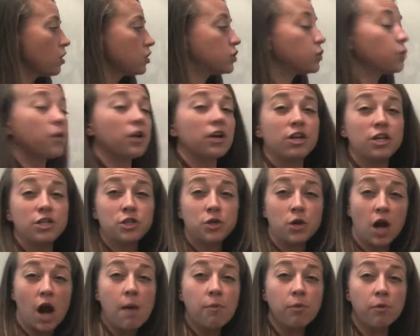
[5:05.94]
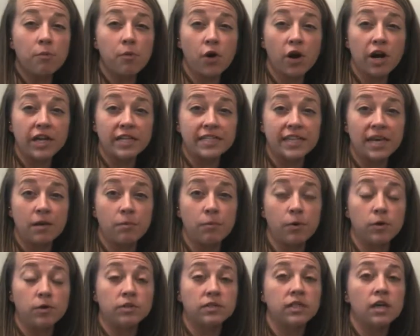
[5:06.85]
So we're going to do a couple more
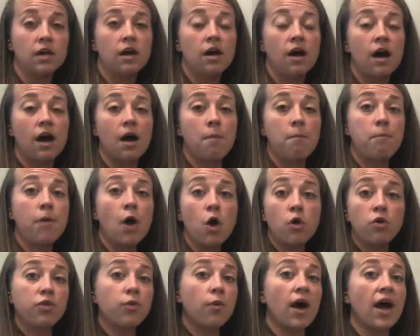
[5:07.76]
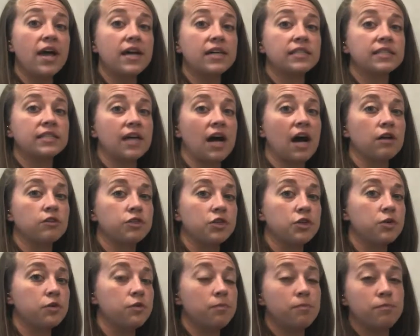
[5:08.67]
examples both ways. I'll
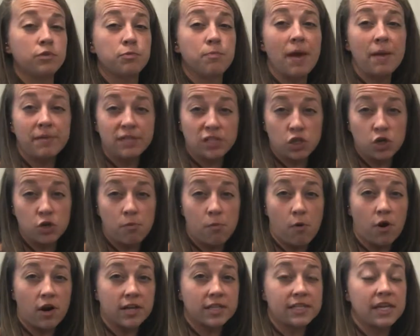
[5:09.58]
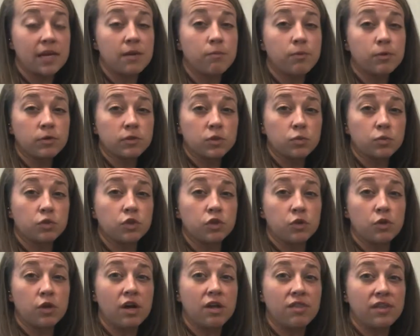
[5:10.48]
do maybe 2 more examples. We'll
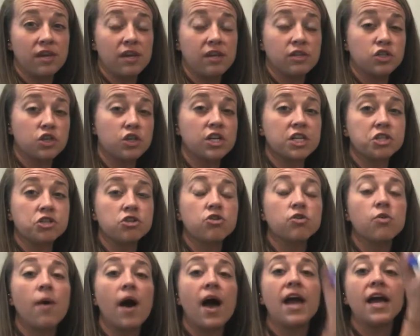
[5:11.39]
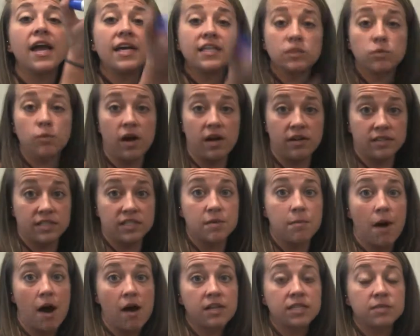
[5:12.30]
do it the traditional way as well as the
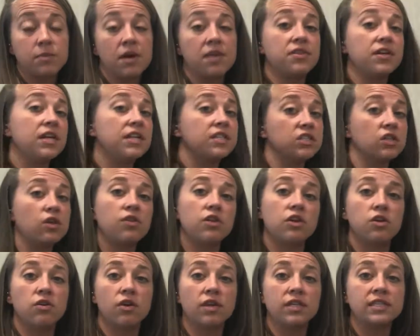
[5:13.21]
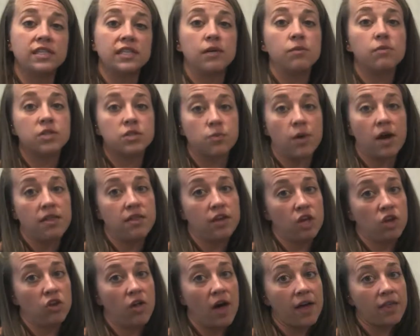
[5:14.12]
box method so that you can see which way
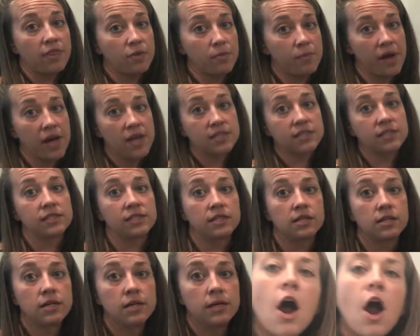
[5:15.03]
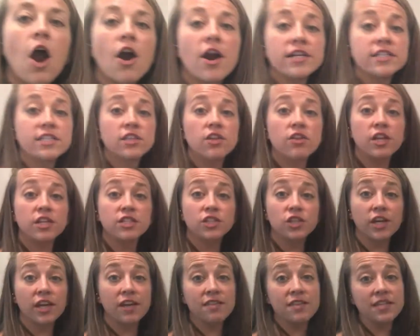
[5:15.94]
that you like the best. All right, so let's
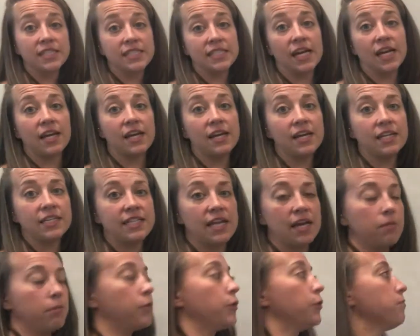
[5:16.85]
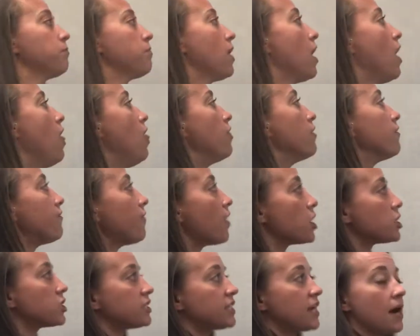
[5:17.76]
look at this second example. The
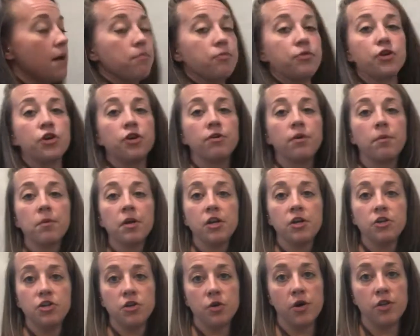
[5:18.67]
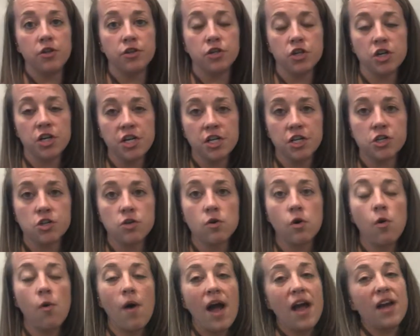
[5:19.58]
first time through, I'm going to do it the
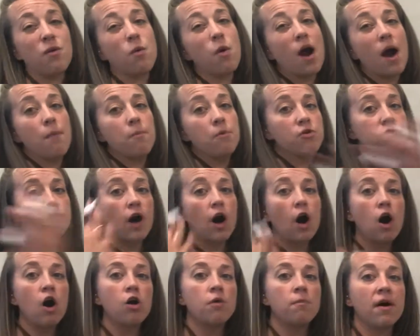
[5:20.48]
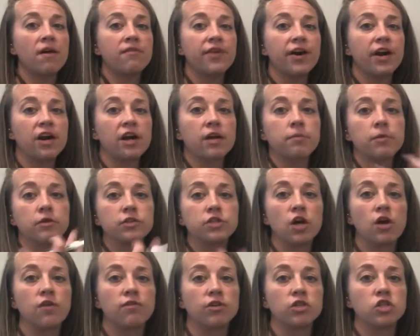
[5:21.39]
traditional way where I move all my variables
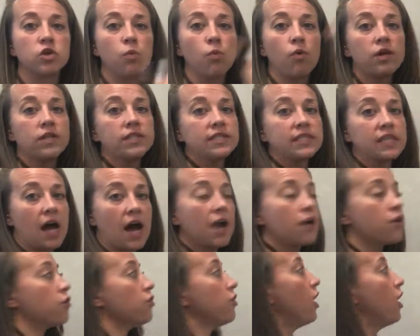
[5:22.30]
over to one side or